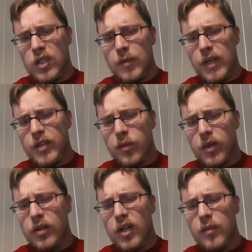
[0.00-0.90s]
Especially
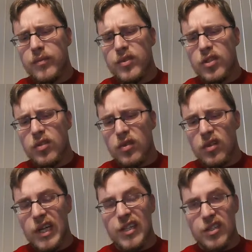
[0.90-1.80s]
when it comes to
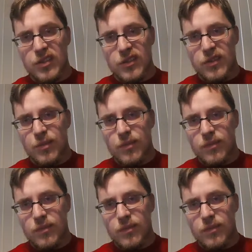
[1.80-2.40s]
elections.